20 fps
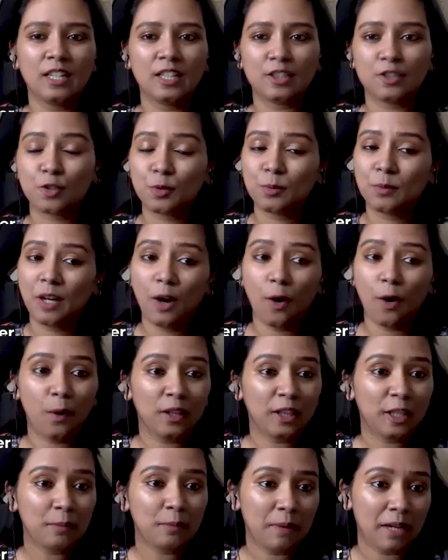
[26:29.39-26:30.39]
Suma,
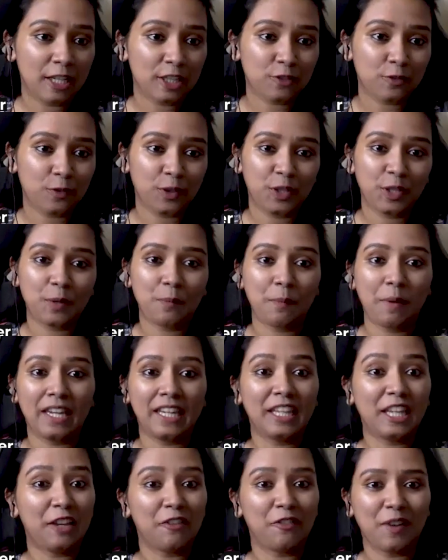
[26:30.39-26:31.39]
all the best for the
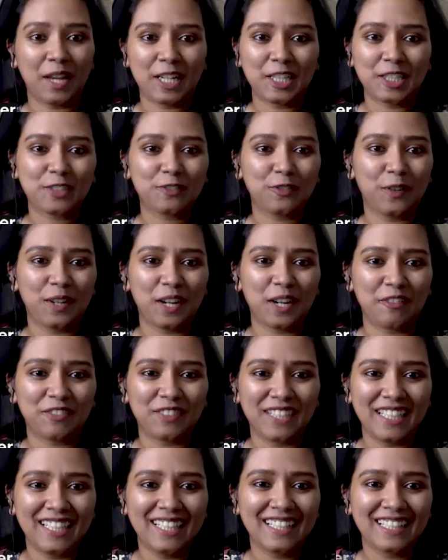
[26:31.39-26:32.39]
remaining events for
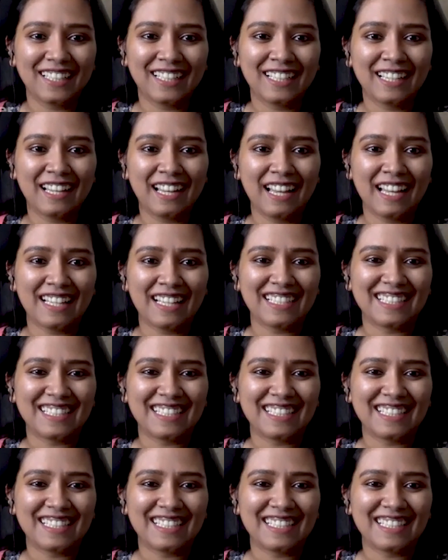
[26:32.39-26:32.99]
Avani. And